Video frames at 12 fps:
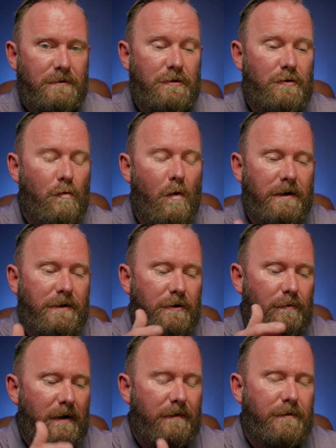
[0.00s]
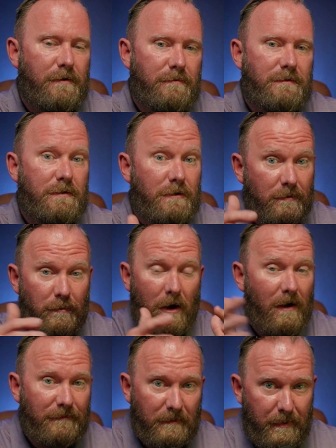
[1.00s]
Do you want your revenue? We
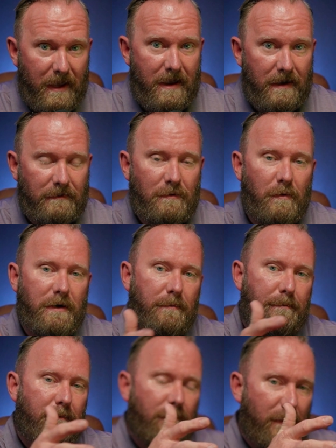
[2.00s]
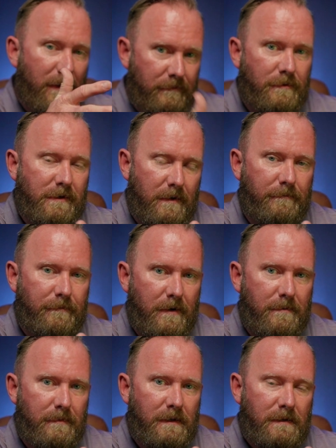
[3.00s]
all have to pay. Do you want your revenue to come
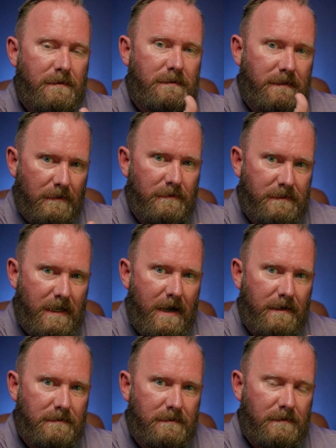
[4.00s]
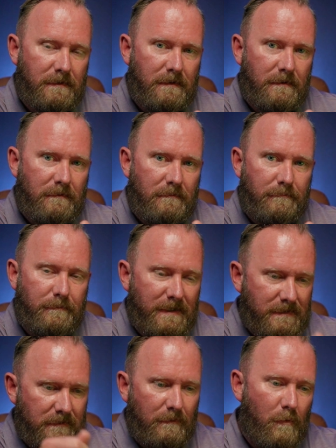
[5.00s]
from sales tax?
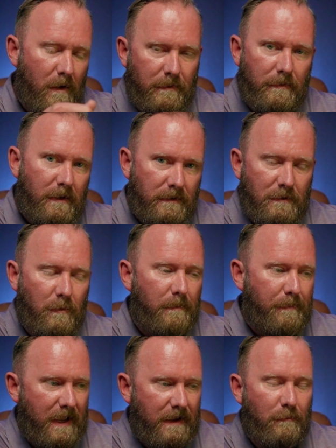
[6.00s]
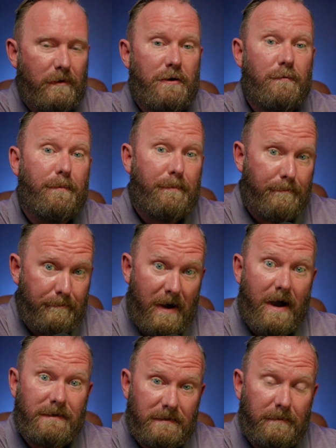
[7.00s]
Basically, what you want to pay when you
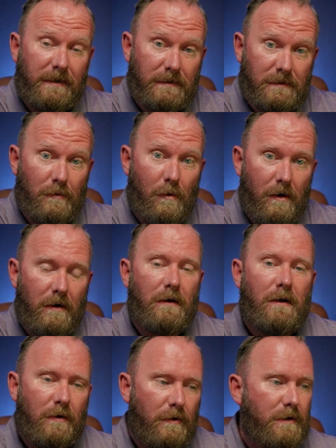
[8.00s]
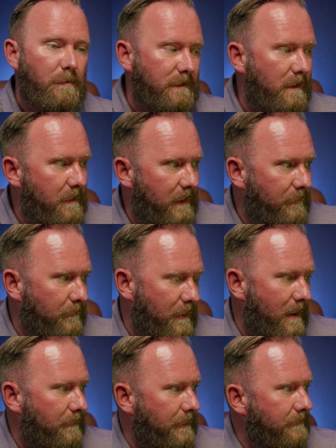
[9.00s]
buy something in the store, or do you want it to come out of your
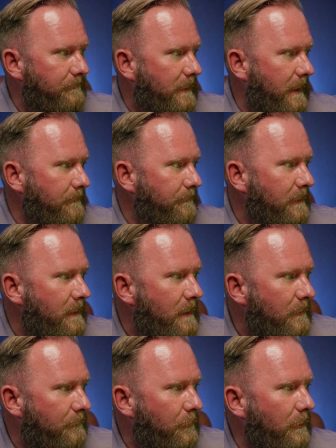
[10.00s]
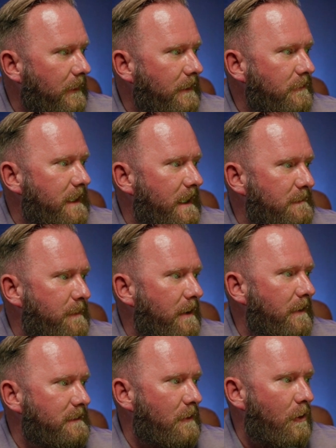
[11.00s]
property? Okay. For an Orlando
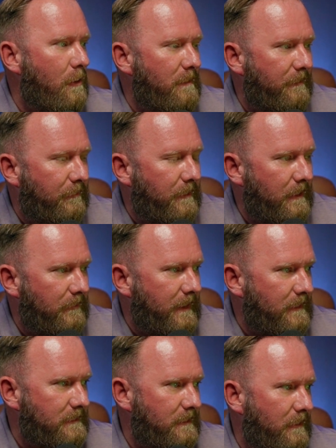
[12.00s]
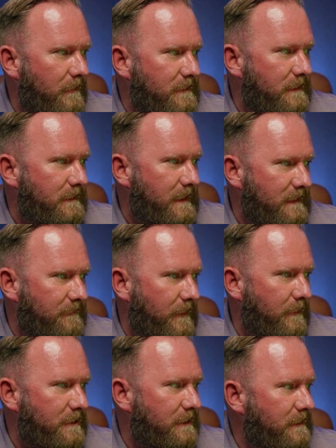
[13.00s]
taxpayer who has a home of $300,000 tax
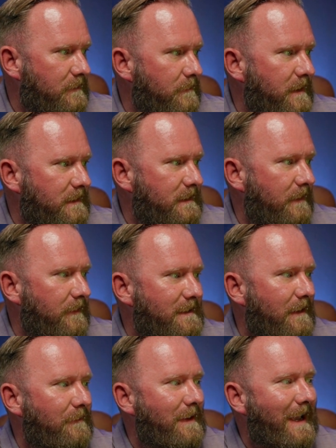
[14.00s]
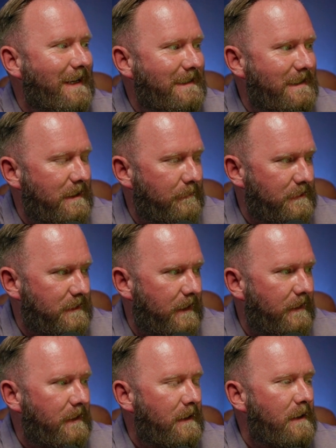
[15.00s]
valuation, this would mean a savings of
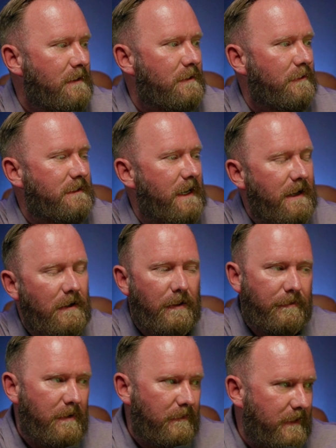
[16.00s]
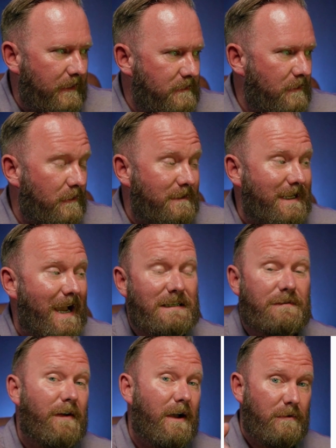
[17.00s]
19%. So they're saying on a $300,000
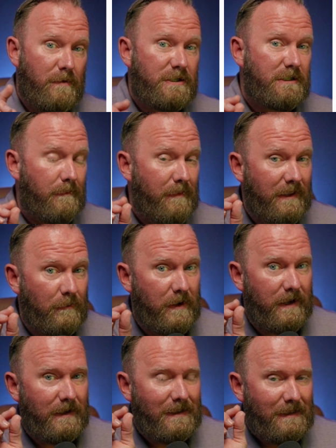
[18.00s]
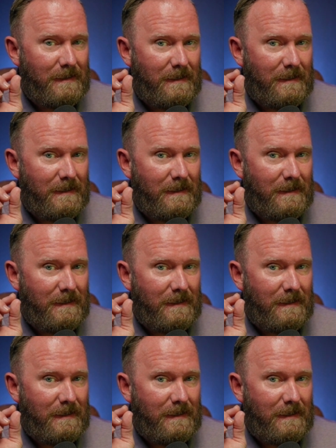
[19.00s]
tax valuation. And by the way,